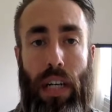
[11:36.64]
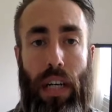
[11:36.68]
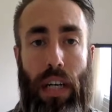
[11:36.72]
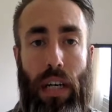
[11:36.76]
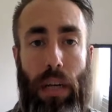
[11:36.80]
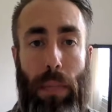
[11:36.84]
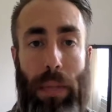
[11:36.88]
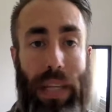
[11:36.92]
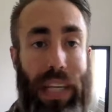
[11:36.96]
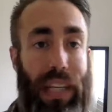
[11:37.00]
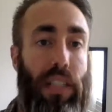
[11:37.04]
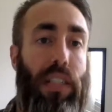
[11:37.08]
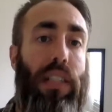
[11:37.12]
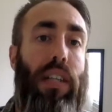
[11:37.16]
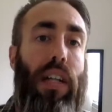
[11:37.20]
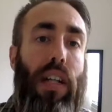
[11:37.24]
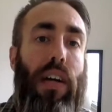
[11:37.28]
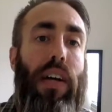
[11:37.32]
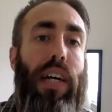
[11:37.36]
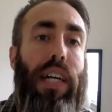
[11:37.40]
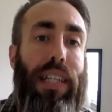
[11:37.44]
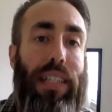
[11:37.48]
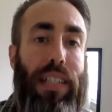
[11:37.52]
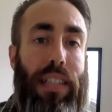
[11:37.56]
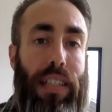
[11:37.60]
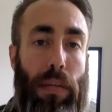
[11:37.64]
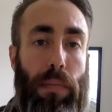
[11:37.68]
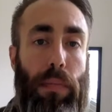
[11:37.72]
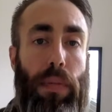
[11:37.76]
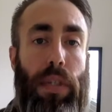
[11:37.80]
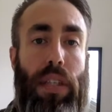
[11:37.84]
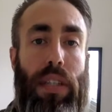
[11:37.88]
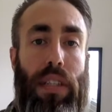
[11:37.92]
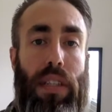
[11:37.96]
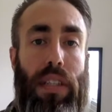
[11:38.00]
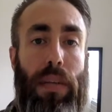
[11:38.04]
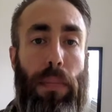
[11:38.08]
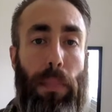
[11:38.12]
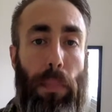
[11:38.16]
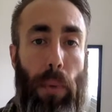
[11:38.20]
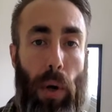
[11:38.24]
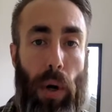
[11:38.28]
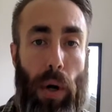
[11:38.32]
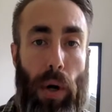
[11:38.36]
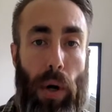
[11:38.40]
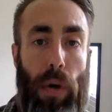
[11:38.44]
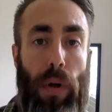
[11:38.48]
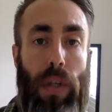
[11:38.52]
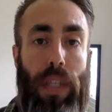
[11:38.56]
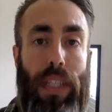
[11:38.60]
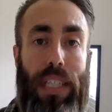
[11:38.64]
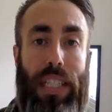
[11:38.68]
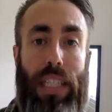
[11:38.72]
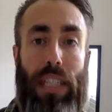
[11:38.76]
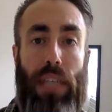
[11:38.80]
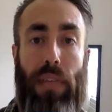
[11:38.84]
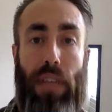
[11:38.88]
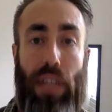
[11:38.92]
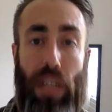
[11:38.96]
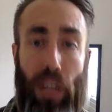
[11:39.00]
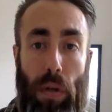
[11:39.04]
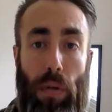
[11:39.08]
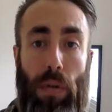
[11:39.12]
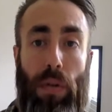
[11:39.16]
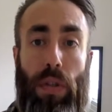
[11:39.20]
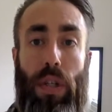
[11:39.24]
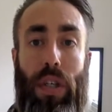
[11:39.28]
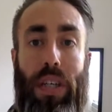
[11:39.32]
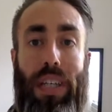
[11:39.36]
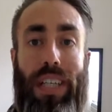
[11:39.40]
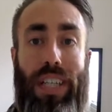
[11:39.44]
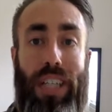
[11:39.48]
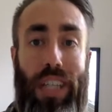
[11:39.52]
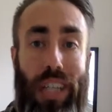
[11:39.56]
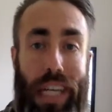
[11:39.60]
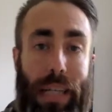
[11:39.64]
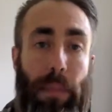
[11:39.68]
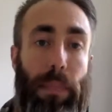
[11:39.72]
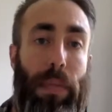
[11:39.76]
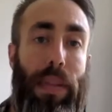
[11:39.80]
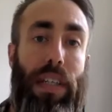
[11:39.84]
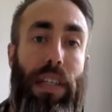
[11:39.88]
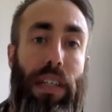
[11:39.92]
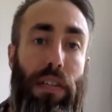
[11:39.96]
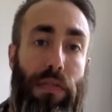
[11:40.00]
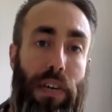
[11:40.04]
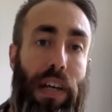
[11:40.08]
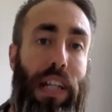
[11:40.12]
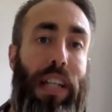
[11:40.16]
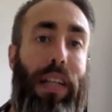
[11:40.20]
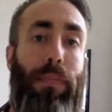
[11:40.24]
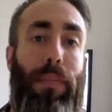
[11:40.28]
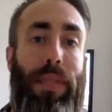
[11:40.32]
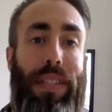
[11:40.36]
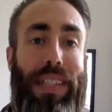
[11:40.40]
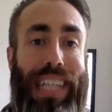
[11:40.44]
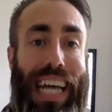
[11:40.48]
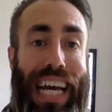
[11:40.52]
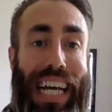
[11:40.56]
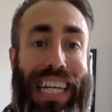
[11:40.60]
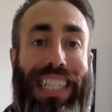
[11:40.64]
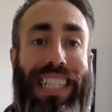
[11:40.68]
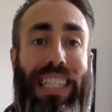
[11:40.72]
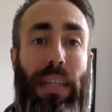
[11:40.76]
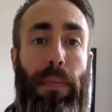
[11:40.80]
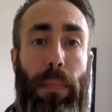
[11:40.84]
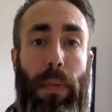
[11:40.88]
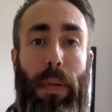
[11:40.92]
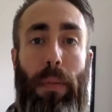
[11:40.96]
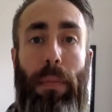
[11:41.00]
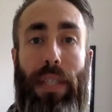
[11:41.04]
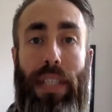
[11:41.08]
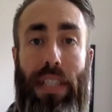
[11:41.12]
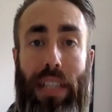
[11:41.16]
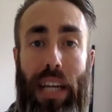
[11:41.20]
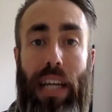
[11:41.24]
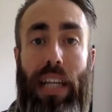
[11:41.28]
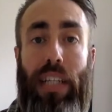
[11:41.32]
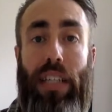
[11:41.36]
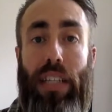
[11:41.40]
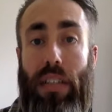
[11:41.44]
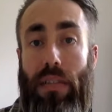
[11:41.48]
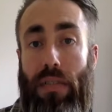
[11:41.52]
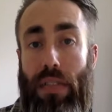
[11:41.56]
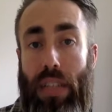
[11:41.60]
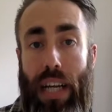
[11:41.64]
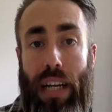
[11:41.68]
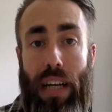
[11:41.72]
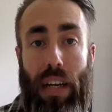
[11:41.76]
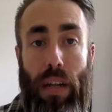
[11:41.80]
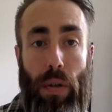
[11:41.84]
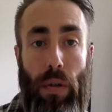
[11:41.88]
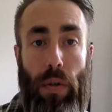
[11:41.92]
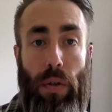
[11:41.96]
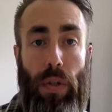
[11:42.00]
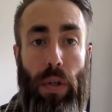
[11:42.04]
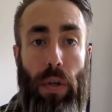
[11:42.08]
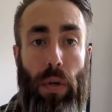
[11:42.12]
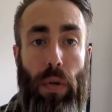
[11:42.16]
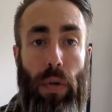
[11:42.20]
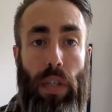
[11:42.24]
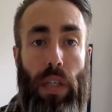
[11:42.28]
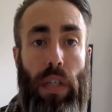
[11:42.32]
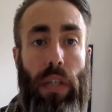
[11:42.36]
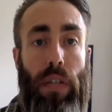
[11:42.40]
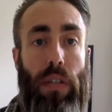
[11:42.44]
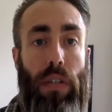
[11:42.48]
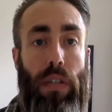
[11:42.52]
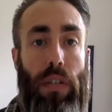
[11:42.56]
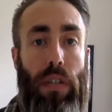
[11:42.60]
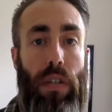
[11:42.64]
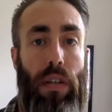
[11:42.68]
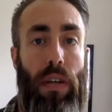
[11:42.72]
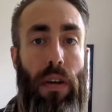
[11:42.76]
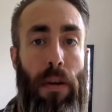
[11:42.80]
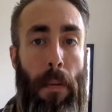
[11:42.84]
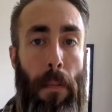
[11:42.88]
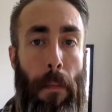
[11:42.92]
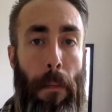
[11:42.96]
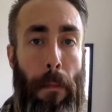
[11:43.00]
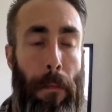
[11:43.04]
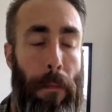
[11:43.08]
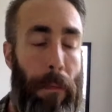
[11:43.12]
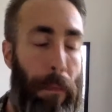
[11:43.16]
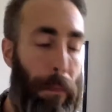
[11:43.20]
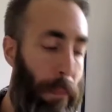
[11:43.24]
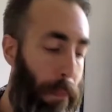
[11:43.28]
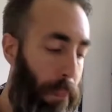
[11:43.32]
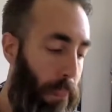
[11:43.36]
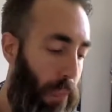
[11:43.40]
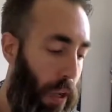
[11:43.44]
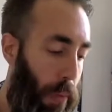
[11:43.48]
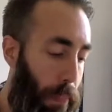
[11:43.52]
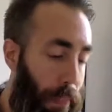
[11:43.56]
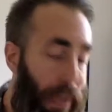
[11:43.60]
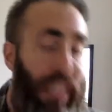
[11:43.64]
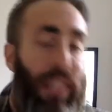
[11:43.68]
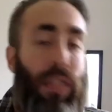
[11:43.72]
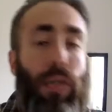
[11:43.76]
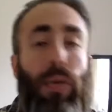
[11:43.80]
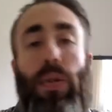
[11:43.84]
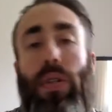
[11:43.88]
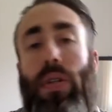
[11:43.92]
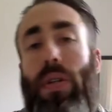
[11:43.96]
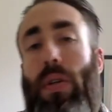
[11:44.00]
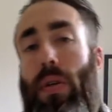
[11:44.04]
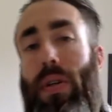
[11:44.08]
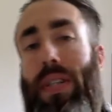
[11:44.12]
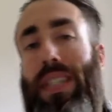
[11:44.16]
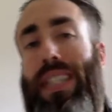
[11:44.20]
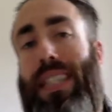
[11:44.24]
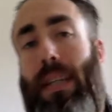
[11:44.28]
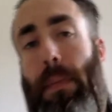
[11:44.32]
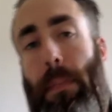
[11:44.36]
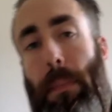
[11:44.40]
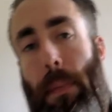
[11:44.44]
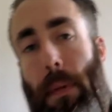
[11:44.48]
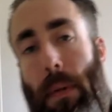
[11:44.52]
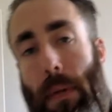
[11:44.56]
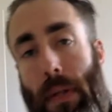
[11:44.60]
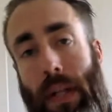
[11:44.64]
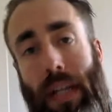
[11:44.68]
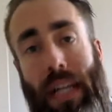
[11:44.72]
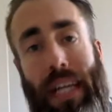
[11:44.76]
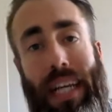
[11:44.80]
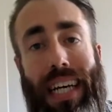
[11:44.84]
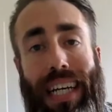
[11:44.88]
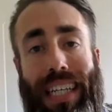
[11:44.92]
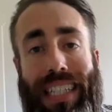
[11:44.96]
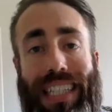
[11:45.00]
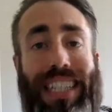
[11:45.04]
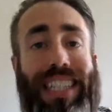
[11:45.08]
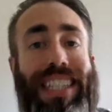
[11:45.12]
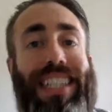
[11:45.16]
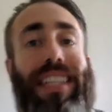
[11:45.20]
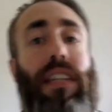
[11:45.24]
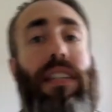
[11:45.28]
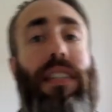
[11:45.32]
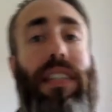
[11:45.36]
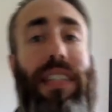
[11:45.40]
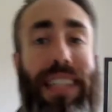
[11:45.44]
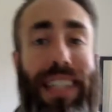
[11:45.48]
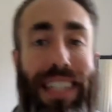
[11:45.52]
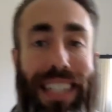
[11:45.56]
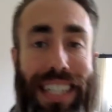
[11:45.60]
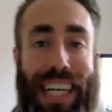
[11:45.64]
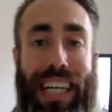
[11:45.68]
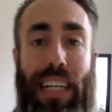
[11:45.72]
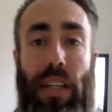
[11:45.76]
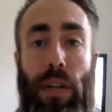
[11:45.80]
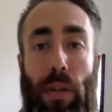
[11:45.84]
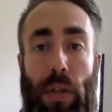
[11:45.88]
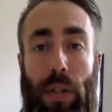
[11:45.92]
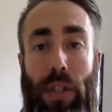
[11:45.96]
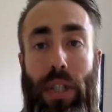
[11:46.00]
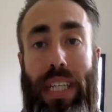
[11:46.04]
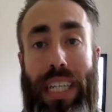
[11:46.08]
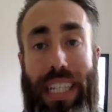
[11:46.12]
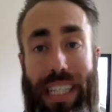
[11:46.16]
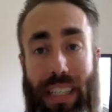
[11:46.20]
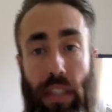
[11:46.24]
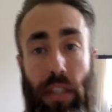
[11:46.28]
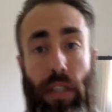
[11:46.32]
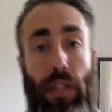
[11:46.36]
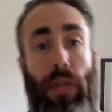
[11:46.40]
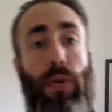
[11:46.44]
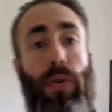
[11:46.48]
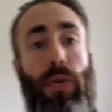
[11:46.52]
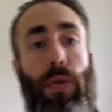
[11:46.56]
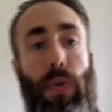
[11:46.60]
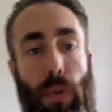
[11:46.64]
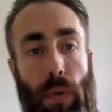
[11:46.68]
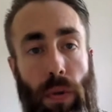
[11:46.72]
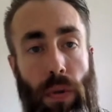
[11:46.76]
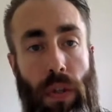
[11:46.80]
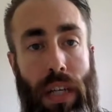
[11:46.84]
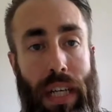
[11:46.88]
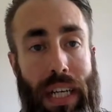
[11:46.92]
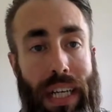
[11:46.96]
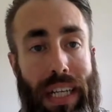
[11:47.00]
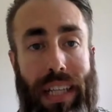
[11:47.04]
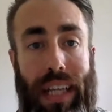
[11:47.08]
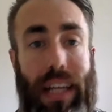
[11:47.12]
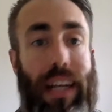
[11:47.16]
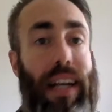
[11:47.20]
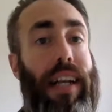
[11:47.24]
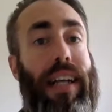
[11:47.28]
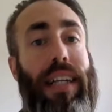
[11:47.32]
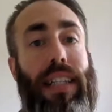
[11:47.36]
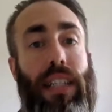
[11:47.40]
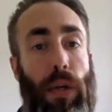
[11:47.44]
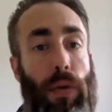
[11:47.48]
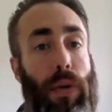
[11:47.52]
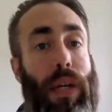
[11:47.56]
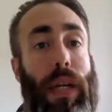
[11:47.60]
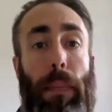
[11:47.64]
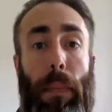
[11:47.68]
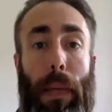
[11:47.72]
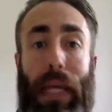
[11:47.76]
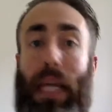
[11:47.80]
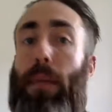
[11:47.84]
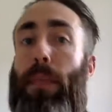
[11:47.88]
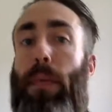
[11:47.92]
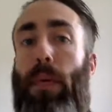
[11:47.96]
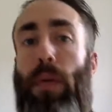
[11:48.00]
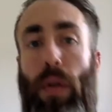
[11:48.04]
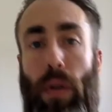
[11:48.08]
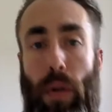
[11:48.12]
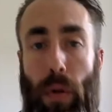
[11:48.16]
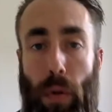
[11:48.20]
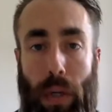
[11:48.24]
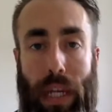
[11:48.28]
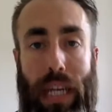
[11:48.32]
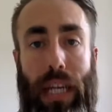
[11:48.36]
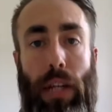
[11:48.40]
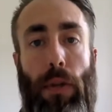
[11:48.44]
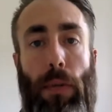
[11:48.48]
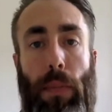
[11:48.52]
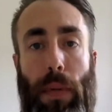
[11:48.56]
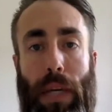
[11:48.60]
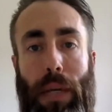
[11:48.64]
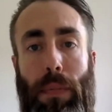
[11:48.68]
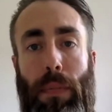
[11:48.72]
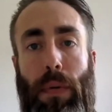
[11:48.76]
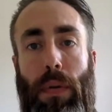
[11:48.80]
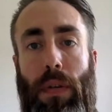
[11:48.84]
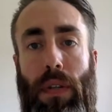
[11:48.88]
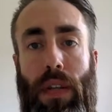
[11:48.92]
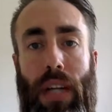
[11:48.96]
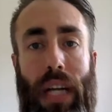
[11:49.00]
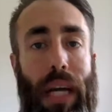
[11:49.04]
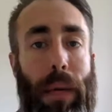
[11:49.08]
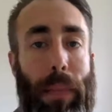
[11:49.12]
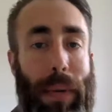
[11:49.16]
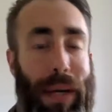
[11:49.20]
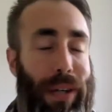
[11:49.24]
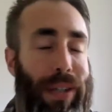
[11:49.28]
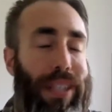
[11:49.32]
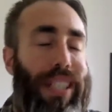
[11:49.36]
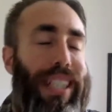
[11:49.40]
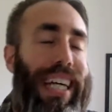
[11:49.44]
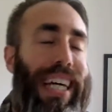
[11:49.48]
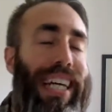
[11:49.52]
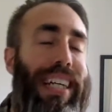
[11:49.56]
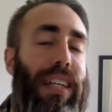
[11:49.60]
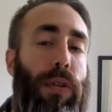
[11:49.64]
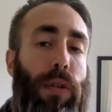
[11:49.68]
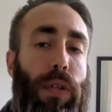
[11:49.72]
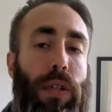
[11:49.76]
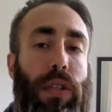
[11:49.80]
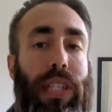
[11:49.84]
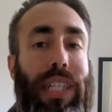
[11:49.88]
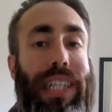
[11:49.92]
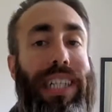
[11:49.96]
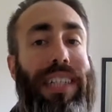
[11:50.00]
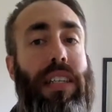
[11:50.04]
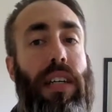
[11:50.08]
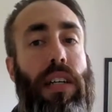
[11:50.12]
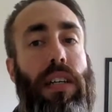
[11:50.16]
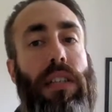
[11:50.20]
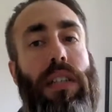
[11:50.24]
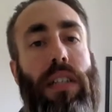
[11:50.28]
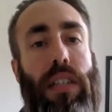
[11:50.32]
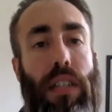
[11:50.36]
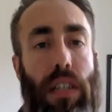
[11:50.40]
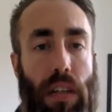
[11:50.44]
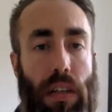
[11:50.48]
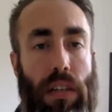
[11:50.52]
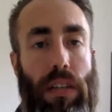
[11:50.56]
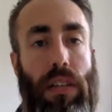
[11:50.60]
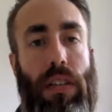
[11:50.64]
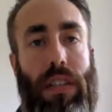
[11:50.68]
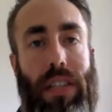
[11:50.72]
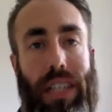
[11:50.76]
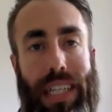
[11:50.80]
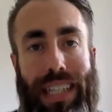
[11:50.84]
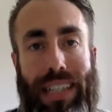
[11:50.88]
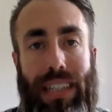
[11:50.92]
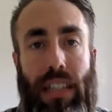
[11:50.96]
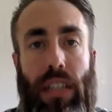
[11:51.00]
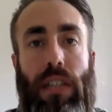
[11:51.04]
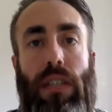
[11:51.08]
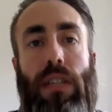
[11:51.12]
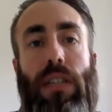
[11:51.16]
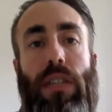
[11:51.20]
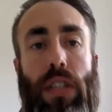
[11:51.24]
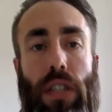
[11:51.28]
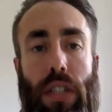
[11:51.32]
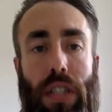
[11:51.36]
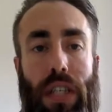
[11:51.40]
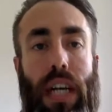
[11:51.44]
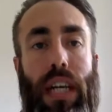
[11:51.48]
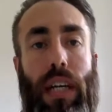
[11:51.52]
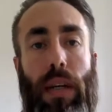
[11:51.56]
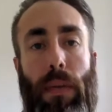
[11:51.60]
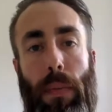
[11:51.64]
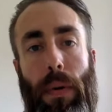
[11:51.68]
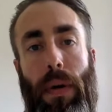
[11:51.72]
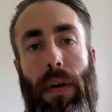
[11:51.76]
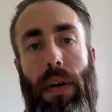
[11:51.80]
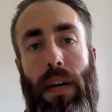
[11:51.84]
But the underlying assumptions and priorities of a culture shape the development and implementation of technological use. But it's also not as simple as the stance that technology is neutral, that it is only people who kill people, because technology does nudge, it does shape.